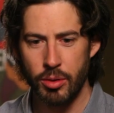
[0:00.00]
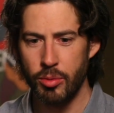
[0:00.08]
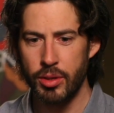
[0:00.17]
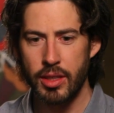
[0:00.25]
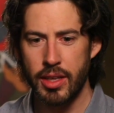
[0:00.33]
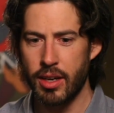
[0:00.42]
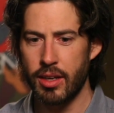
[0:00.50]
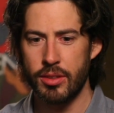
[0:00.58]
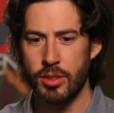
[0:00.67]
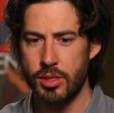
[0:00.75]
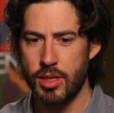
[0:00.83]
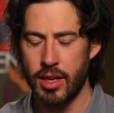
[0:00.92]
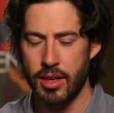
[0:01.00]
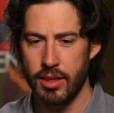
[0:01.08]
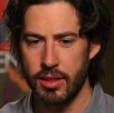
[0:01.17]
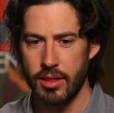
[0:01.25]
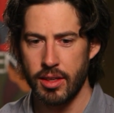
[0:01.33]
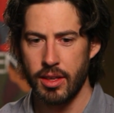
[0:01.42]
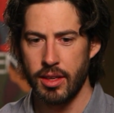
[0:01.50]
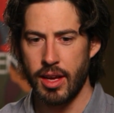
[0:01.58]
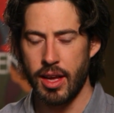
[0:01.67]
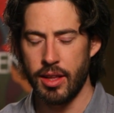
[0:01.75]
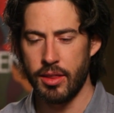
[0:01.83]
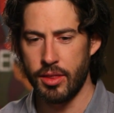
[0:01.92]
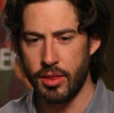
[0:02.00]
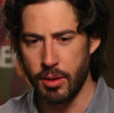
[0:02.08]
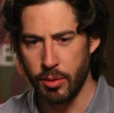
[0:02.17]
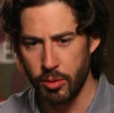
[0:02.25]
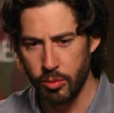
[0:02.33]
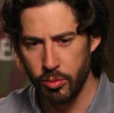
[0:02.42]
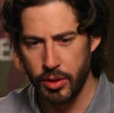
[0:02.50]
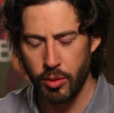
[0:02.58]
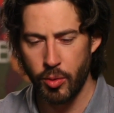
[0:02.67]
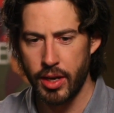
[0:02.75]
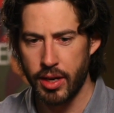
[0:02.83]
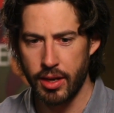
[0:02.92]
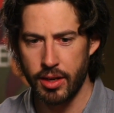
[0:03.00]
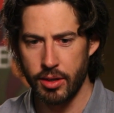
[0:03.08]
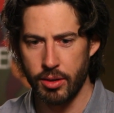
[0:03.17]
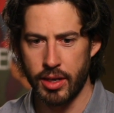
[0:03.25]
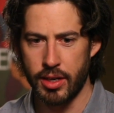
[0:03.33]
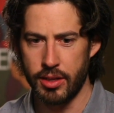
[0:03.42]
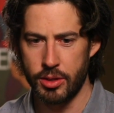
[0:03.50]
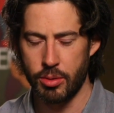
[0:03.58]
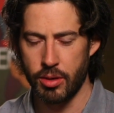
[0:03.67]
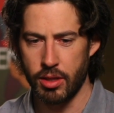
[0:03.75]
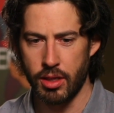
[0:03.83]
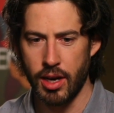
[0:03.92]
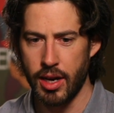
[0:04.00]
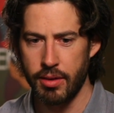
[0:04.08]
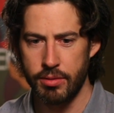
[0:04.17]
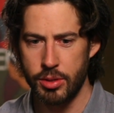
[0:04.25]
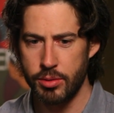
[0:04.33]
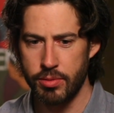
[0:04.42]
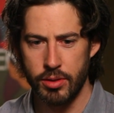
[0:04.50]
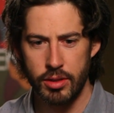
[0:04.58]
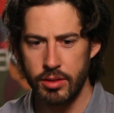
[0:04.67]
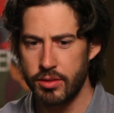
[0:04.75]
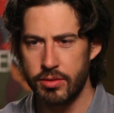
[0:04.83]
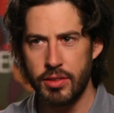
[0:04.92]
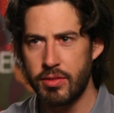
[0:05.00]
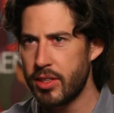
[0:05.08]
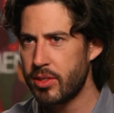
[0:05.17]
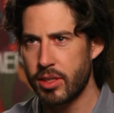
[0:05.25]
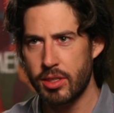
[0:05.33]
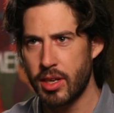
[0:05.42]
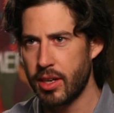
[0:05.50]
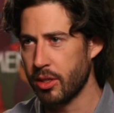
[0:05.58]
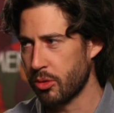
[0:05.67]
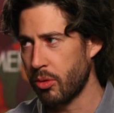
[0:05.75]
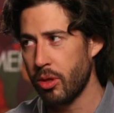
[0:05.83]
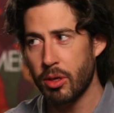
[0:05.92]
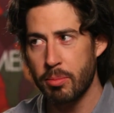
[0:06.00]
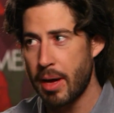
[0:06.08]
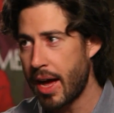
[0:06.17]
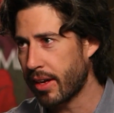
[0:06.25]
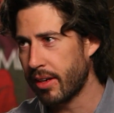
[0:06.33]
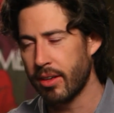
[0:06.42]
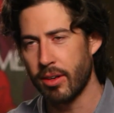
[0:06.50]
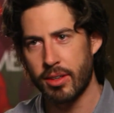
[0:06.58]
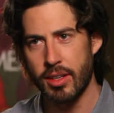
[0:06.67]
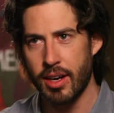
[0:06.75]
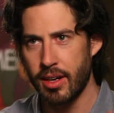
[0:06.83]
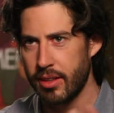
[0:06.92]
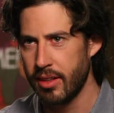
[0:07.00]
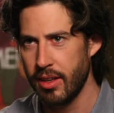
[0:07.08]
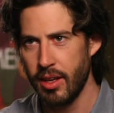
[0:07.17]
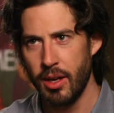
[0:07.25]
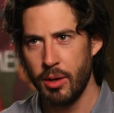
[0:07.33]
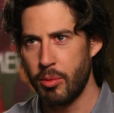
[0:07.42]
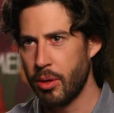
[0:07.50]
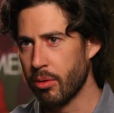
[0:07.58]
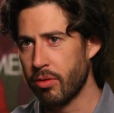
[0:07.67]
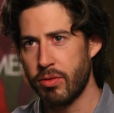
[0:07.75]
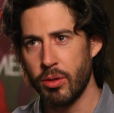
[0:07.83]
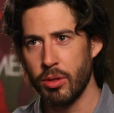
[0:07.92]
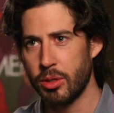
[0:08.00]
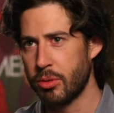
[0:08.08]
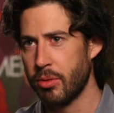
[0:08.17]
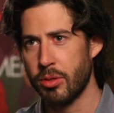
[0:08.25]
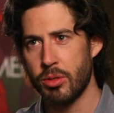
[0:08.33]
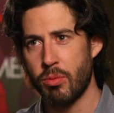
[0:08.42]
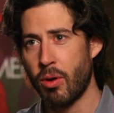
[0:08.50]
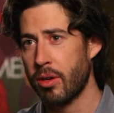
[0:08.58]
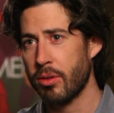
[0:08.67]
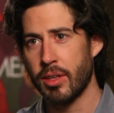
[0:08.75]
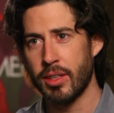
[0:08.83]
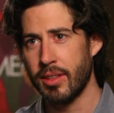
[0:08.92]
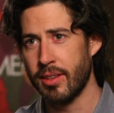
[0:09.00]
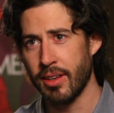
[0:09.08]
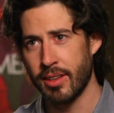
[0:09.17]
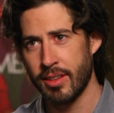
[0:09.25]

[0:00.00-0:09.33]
to really understand the real way to integrate it into our lives for 50, 60 years. We'll look back and go, God, we were foolish. We were just wandering in the dark.